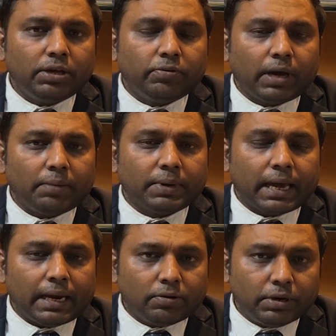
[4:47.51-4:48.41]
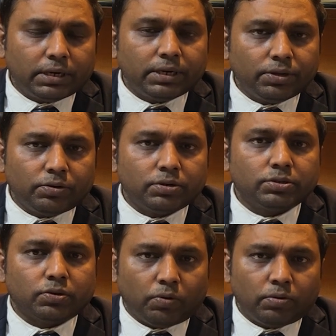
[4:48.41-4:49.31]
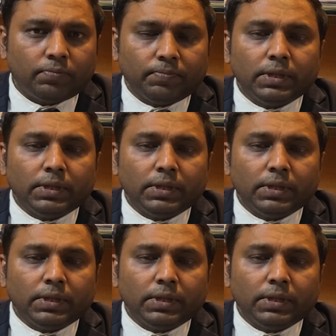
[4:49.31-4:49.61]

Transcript: you have calculated your score.